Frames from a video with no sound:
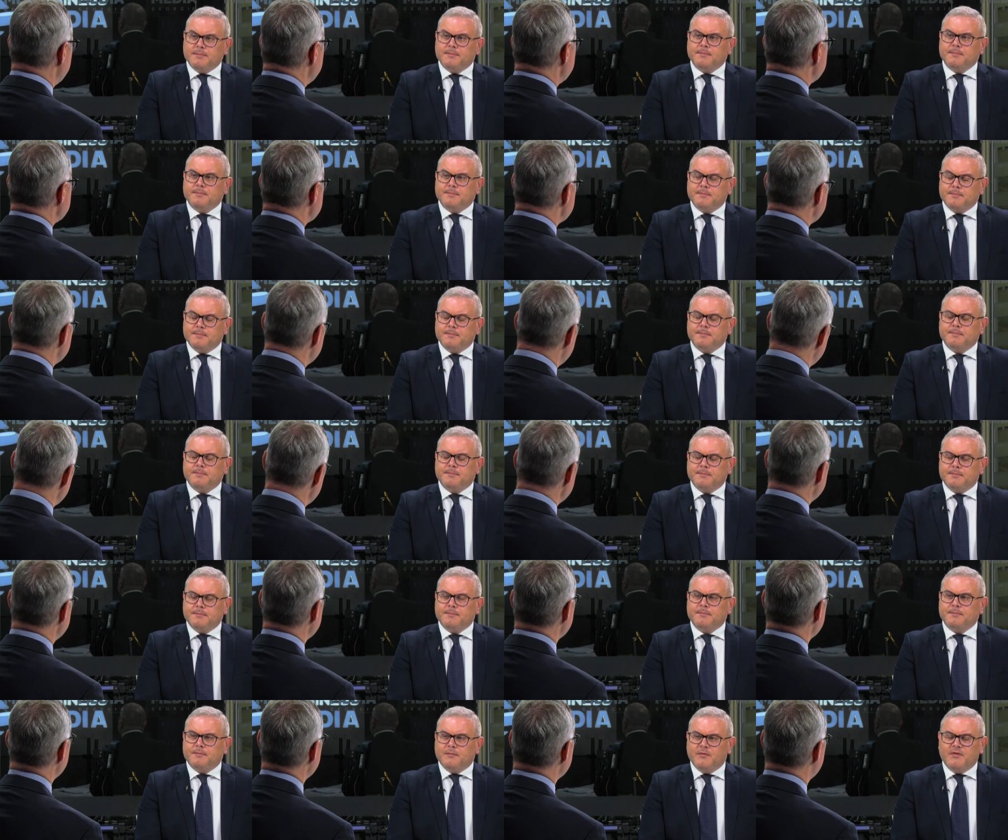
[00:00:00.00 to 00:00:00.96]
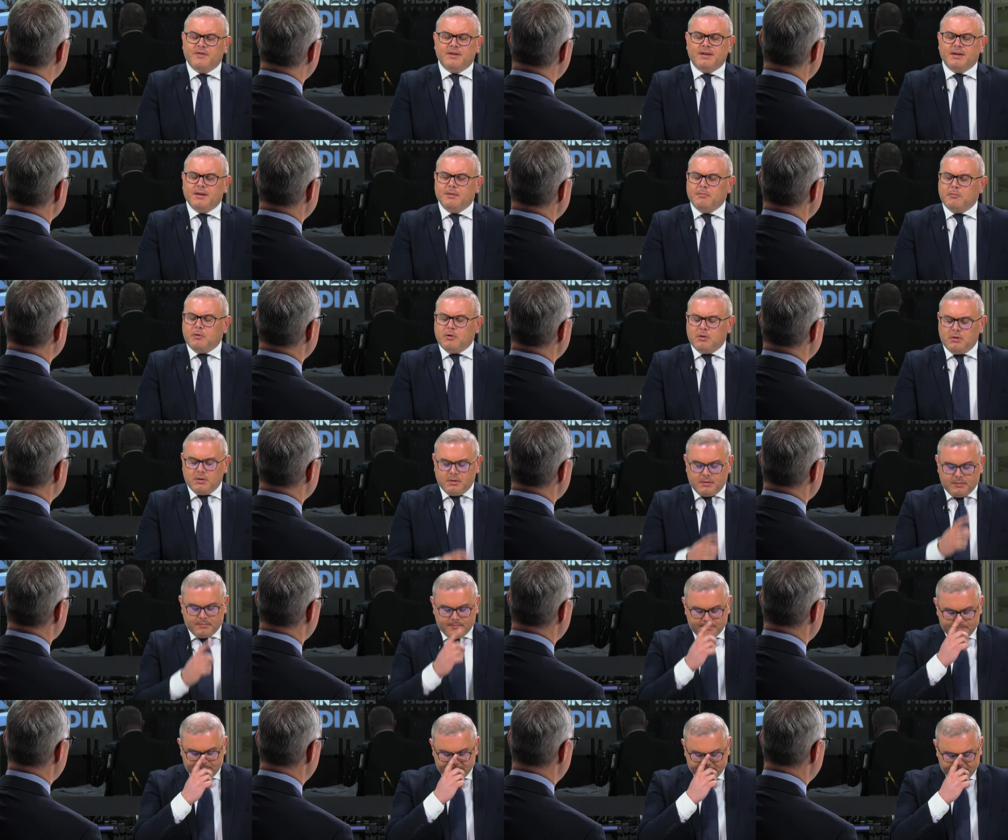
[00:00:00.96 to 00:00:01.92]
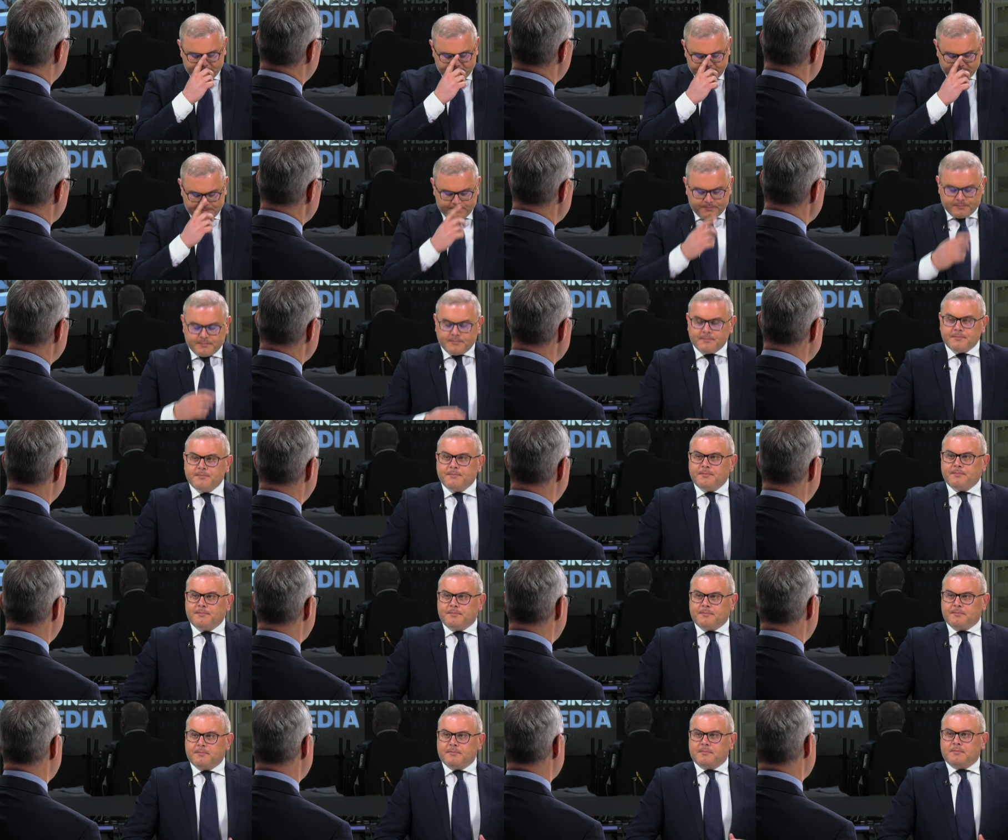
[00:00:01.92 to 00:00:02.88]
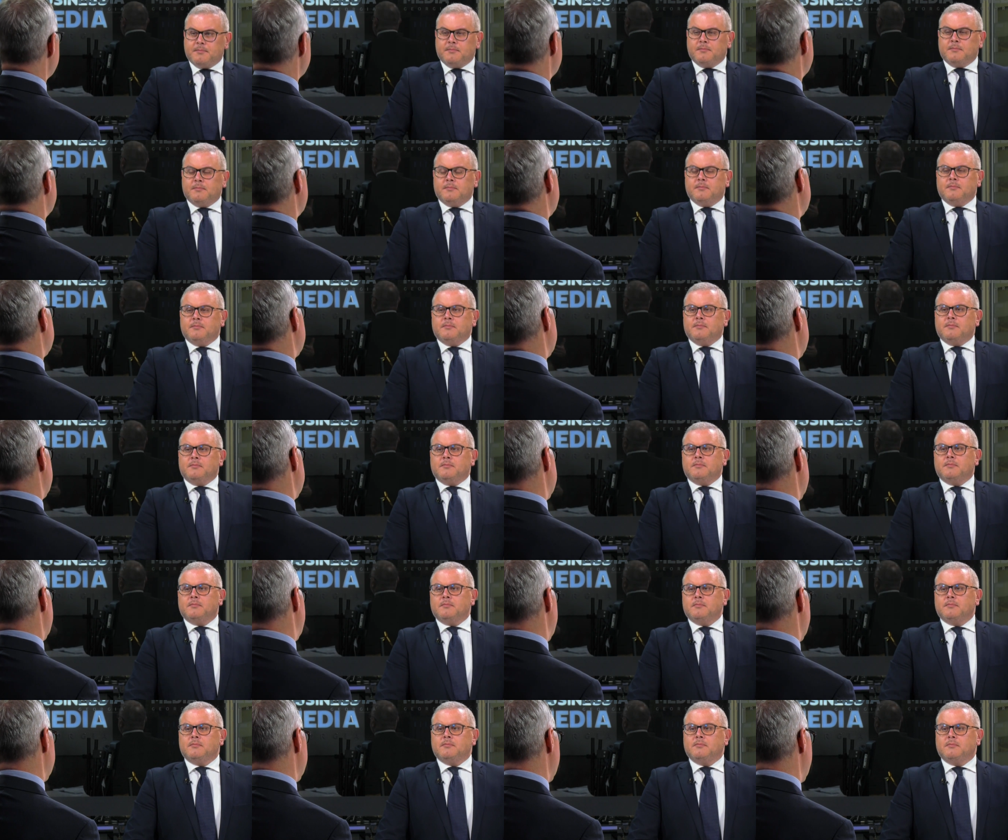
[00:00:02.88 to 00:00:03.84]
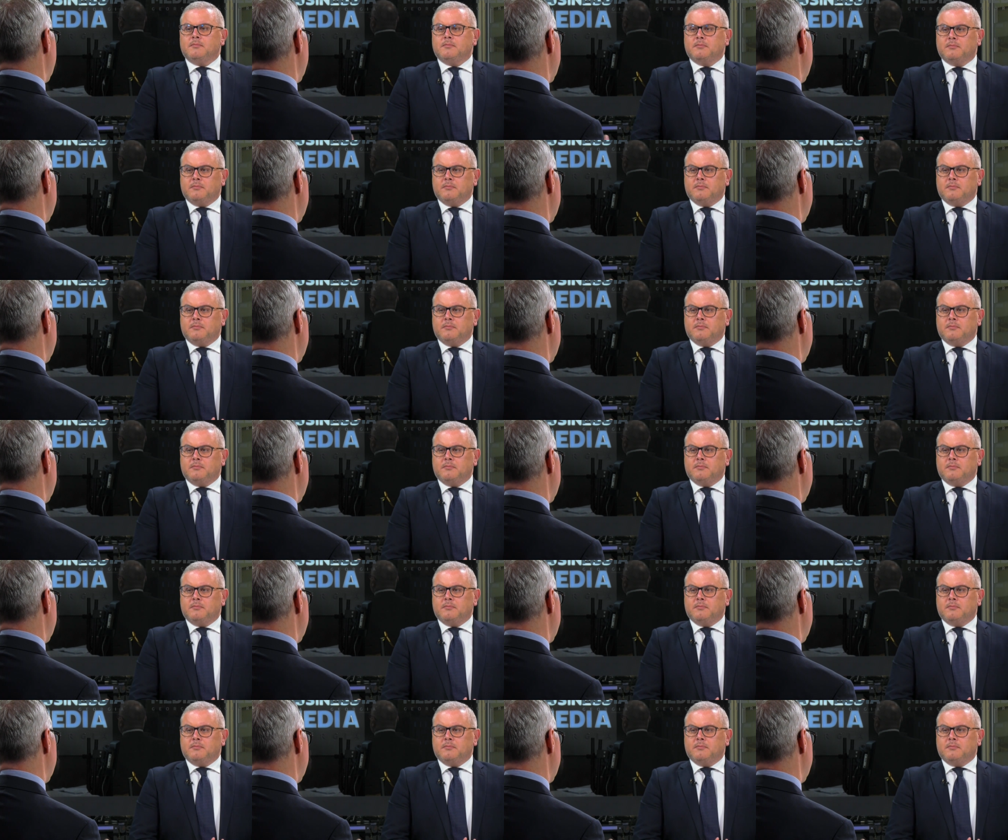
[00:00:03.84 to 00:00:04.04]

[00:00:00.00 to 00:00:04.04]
It's very, very important to Georgia. I mean, we all know